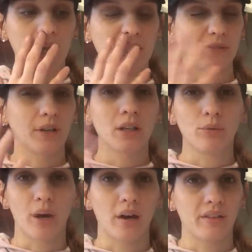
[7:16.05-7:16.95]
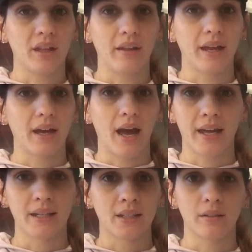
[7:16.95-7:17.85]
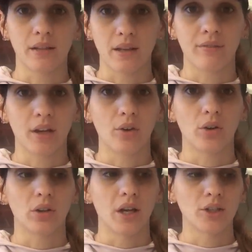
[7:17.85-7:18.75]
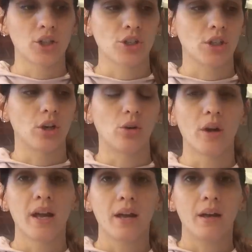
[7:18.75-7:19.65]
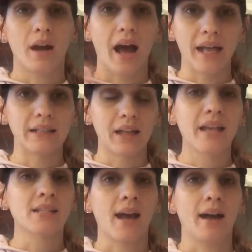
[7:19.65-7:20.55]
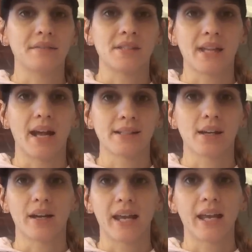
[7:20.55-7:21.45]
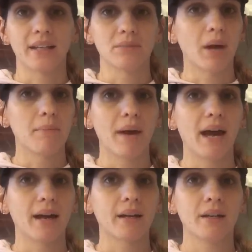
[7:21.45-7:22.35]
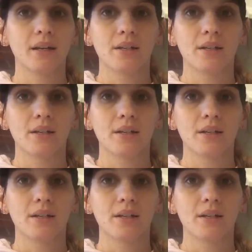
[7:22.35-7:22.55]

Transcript: It's very rare that like I get to leave and go to lunch, so I like to have snacks on hand in my bag.